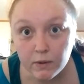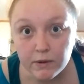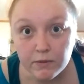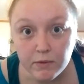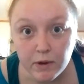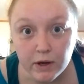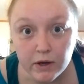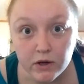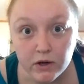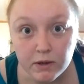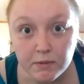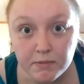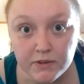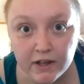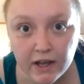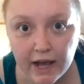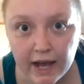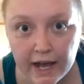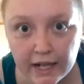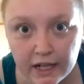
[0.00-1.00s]
and welcome
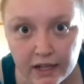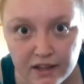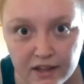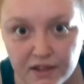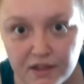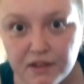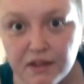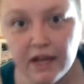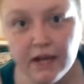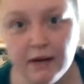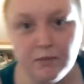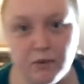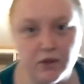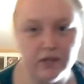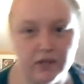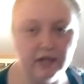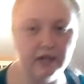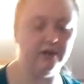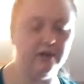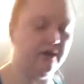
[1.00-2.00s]
to Alex's Animal
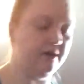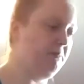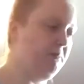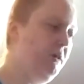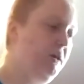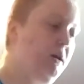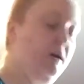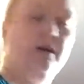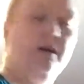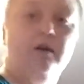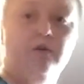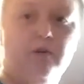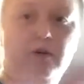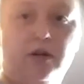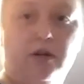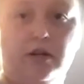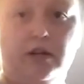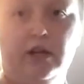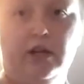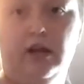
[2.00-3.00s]
Kingdom. For
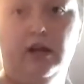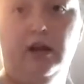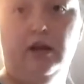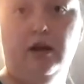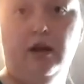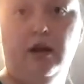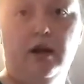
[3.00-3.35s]
today,